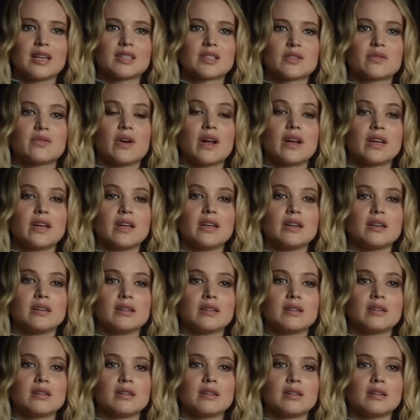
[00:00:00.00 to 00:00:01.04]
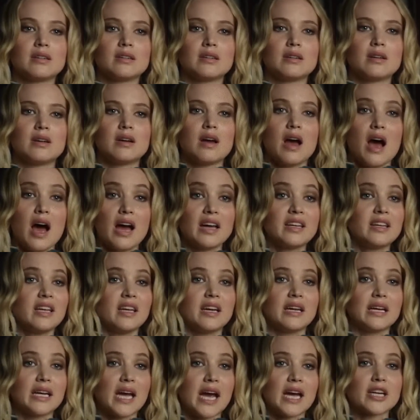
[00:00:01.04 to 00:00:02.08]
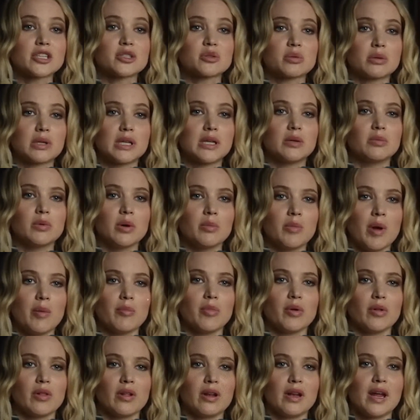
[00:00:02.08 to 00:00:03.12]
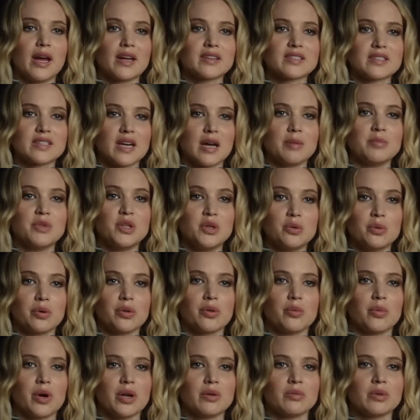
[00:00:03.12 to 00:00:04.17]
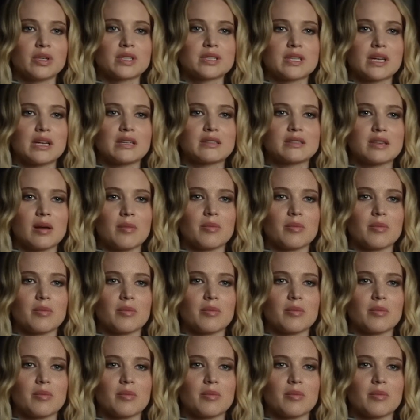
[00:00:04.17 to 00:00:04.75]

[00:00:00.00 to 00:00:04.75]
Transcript: It's funny. I can't actually remember the last time you were the one risking